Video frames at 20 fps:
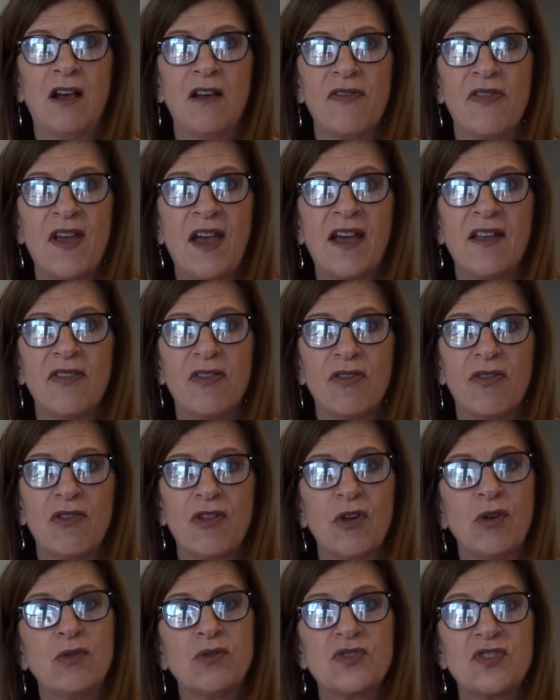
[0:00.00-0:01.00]
that
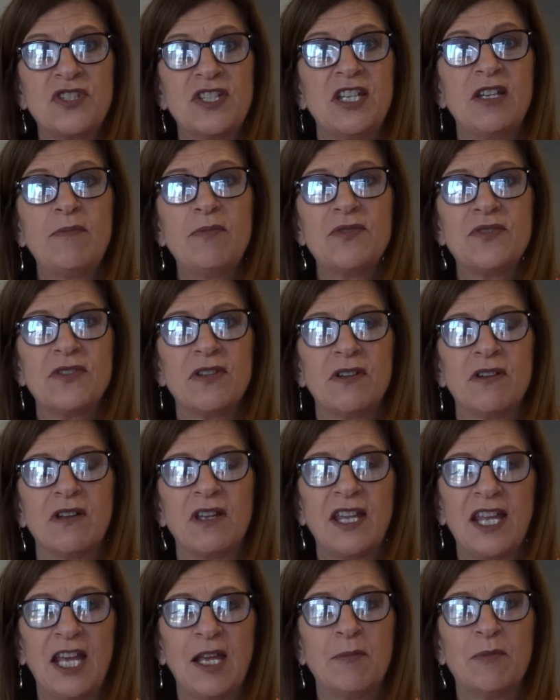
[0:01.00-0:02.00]
those tips
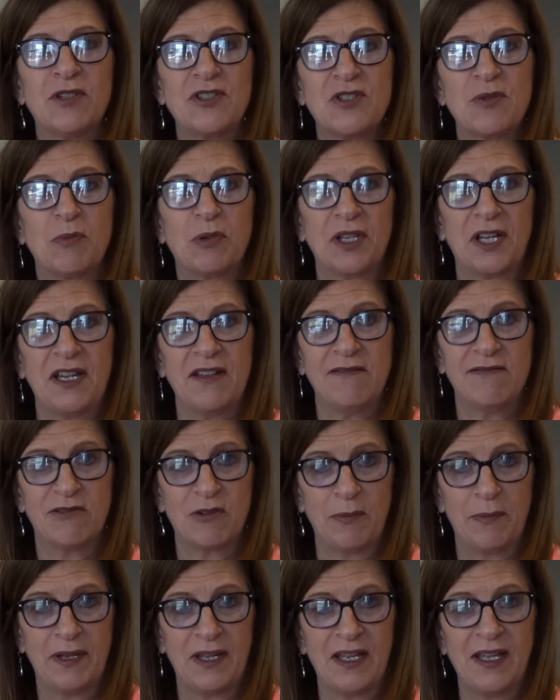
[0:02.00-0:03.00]
came into play
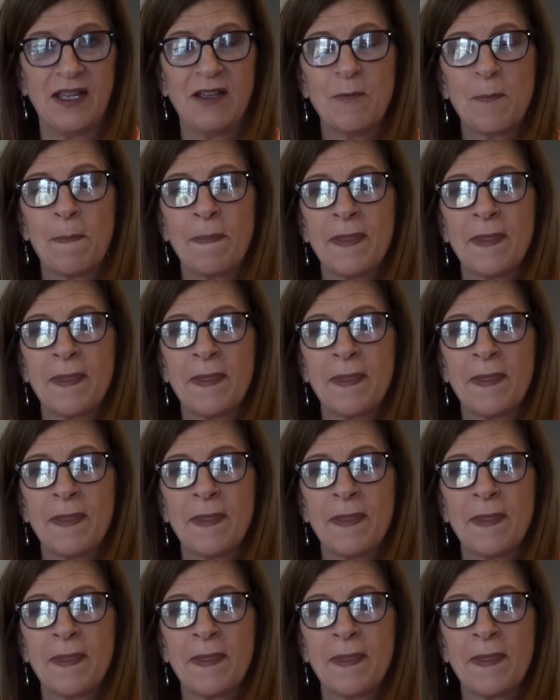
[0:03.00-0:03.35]
for me.